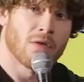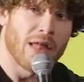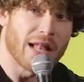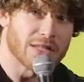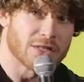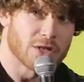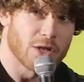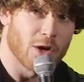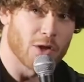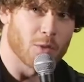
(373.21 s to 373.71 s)

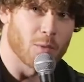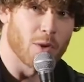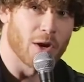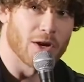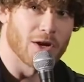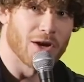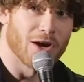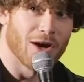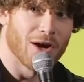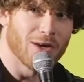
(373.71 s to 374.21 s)
That's the other
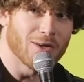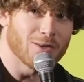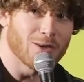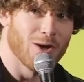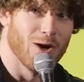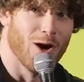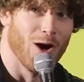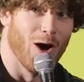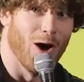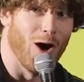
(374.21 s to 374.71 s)
one,
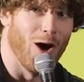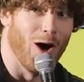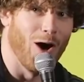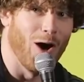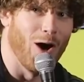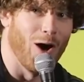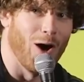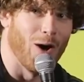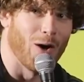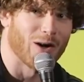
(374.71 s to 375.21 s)

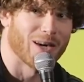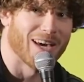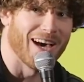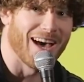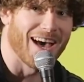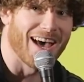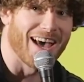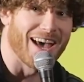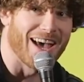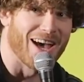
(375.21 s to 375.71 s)
huh?
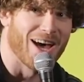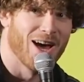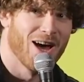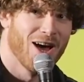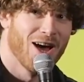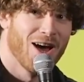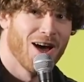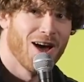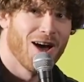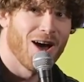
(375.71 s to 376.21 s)
Okay.
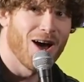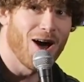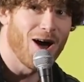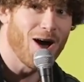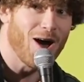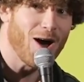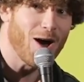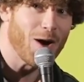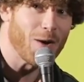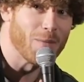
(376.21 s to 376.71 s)

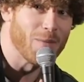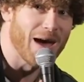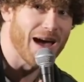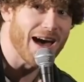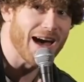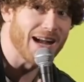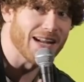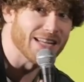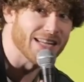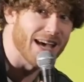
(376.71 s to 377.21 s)
Oh,
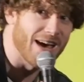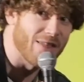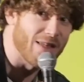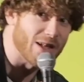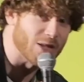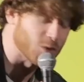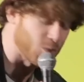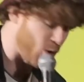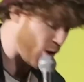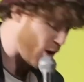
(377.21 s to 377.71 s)
man. Yeah, that's